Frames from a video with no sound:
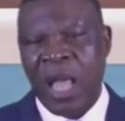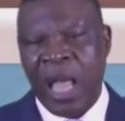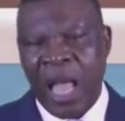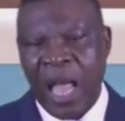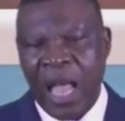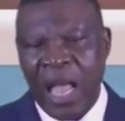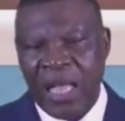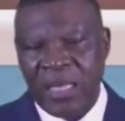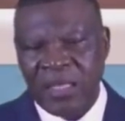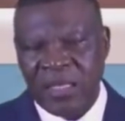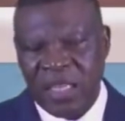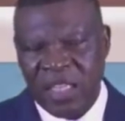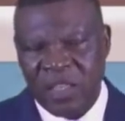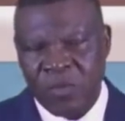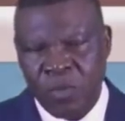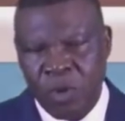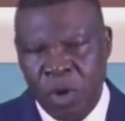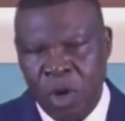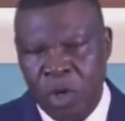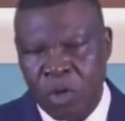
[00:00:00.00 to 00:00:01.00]
Ask
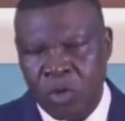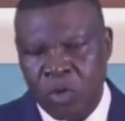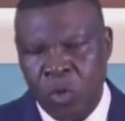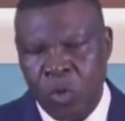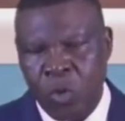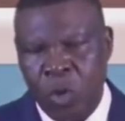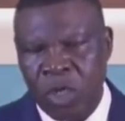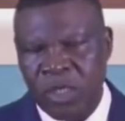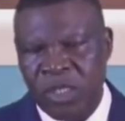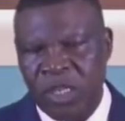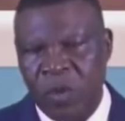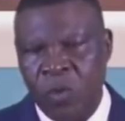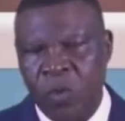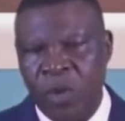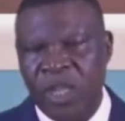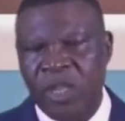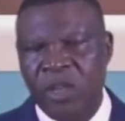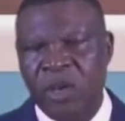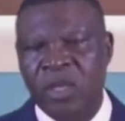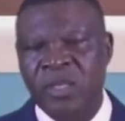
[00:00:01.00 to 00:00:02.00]
his blood to wash
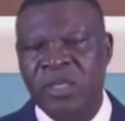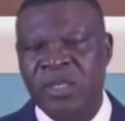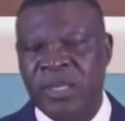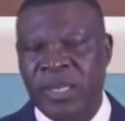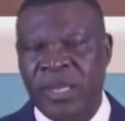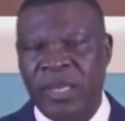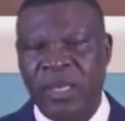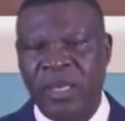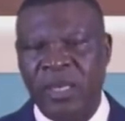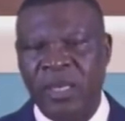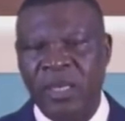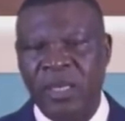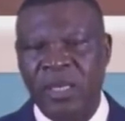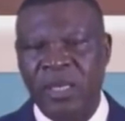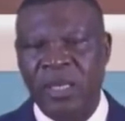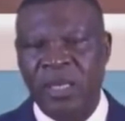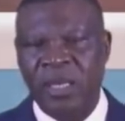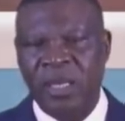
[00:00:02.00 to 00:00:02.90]
away your sin.